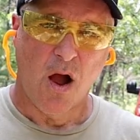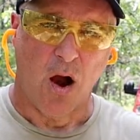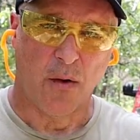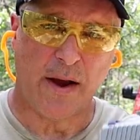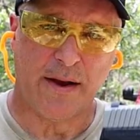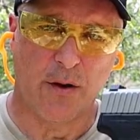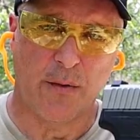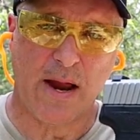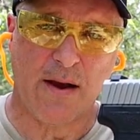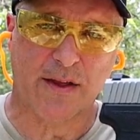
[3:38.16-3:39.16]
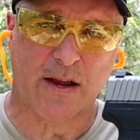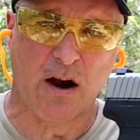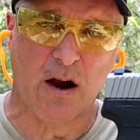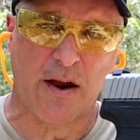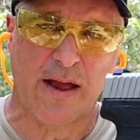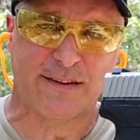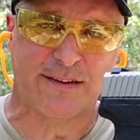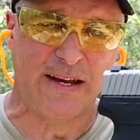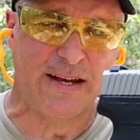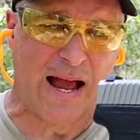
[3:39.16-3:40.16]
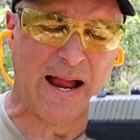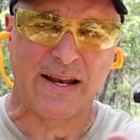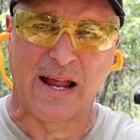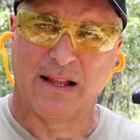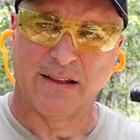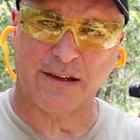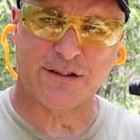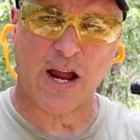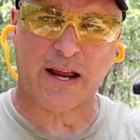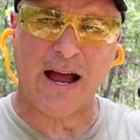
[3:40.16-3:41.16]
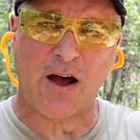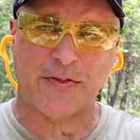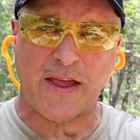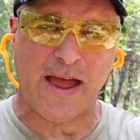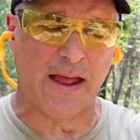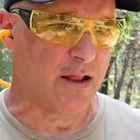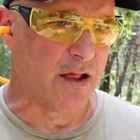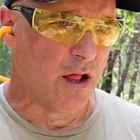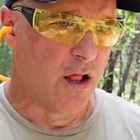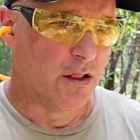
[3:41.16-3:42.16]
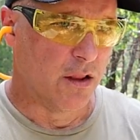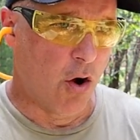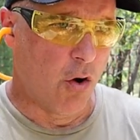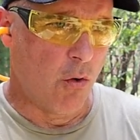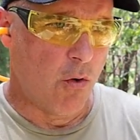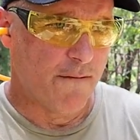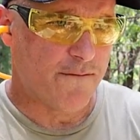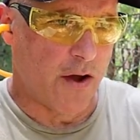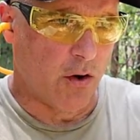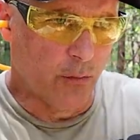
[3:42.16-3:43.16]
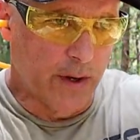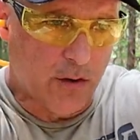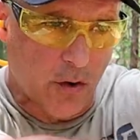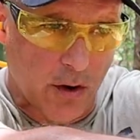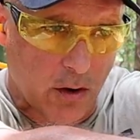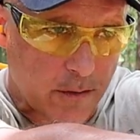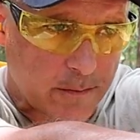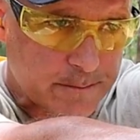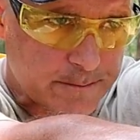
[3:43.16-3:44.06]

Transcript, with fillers: All right, here we have the Kahr ST9. Let's check out that low felt recoil.